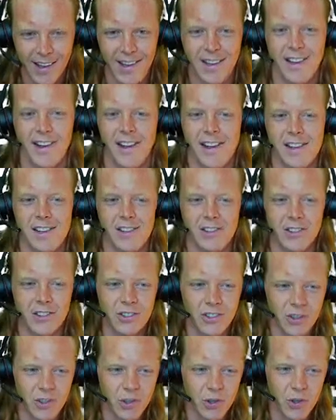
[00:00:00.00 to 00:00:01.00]
it ain't
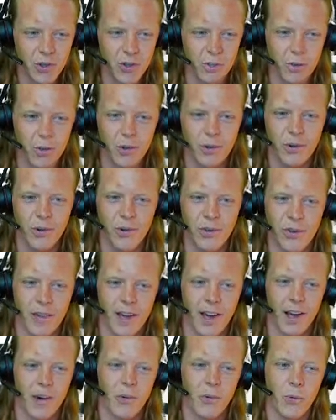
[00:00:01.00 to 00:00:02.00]
doable
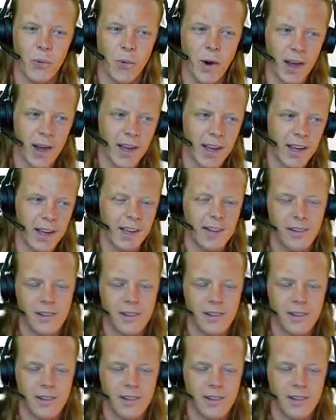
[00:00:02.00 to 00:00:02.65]
that way.